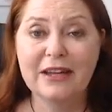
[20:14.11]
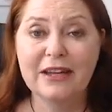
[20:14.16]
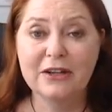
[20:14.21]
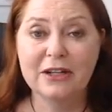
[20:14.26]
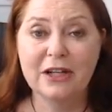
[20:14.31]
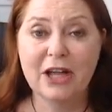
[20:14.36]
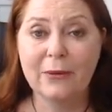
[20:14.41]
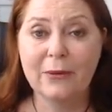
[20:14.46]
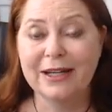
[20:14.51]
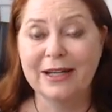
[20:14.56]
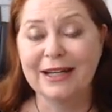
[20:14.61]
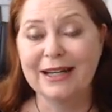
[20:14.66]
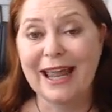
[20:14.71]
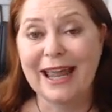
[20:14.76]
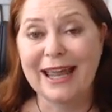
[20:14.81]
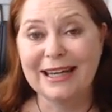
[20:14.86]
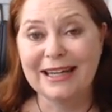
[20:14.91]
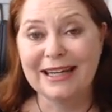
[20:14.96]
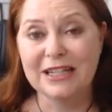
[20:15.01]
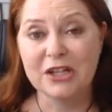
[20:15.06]
could go in at
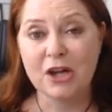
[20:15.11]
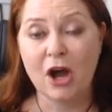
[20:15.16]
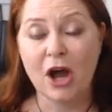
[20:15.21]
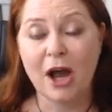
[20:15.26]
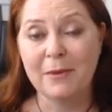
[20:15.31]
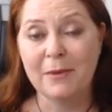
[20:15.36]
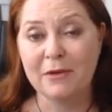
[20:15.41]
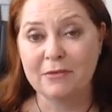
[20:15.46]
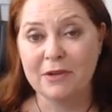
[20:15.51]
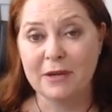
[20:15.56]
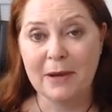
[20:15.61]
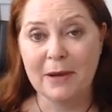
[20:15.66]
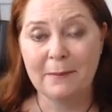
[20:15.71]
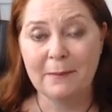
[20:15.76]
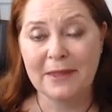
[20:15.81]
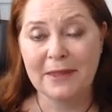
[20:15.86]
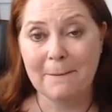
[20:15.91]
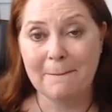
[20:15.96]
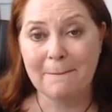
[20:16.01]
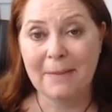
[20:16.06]
any time and rip up
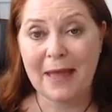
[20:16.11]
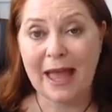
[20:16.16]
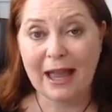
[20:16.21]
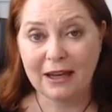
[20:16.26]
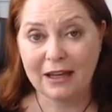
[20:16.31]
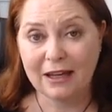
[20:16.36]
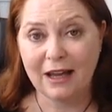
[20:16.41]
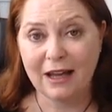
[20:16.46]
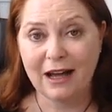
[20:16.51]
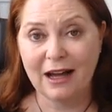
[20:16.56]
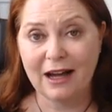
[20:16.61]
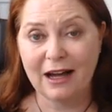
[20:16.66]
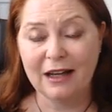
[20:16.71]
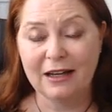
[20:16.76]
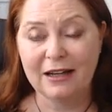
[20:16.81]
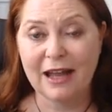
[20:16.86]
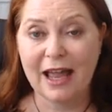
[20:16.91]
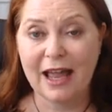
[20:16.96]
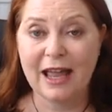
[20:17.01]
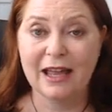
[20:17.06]
their backyard
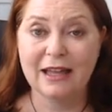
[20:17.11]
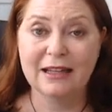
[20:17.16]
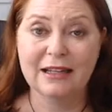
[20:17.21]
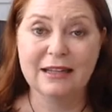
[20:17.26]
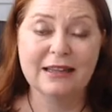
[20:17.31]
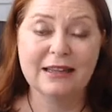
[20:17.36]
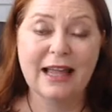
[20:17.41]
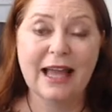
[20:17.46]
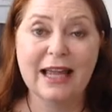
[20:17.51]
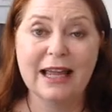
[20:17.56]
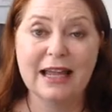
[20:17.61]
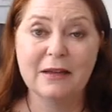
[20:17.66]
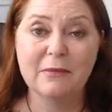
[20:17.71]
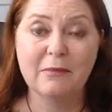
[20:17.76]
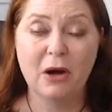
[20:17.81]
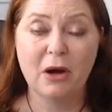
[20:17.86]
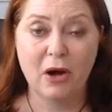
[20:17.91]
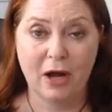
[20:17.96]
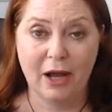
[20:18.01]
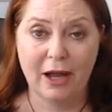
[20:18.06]
and lay
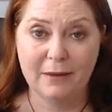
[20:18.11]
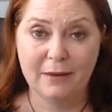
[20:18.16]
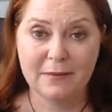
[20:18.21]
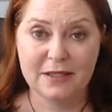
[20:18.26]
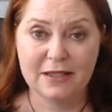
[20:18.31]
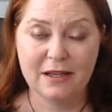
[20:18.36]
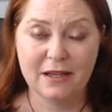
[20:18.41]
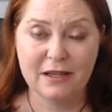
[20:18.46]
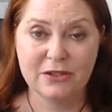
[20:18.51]
pipes.